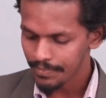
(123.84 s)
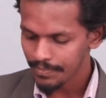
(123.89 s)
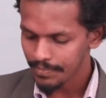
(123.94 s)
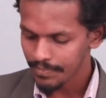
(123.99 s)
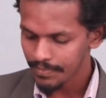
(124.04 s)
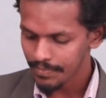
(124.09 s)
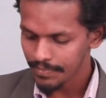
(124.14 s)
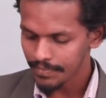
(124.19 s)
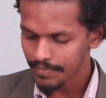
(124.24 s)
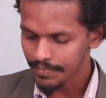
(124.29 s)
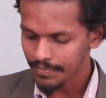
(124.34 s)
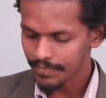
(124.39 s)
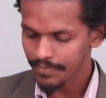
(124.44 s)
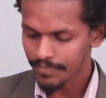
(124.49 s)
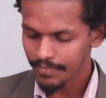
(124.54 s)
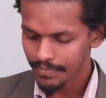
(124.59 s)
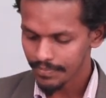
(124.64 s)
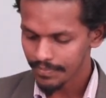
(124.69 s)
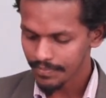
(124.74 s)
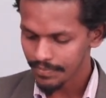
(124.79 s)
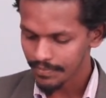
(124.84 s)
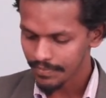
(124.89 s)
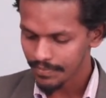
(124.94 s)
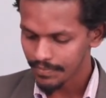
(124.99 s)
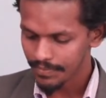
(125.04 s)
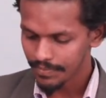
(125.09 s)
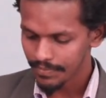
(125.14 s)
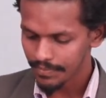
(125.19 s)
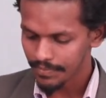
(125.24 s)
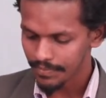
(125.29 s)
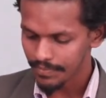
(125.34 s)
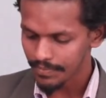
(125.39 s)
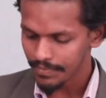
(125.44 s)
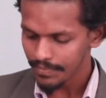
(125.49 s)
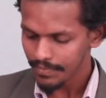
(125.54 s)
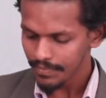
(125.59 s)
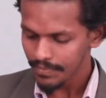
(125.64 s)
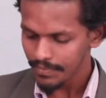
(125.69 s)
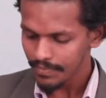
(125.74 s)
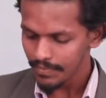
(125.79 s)

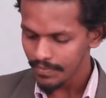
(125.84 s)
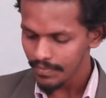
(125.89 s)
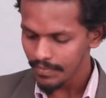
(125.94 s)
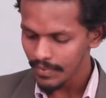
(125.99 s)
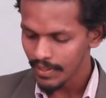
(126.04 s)
(no one is talking)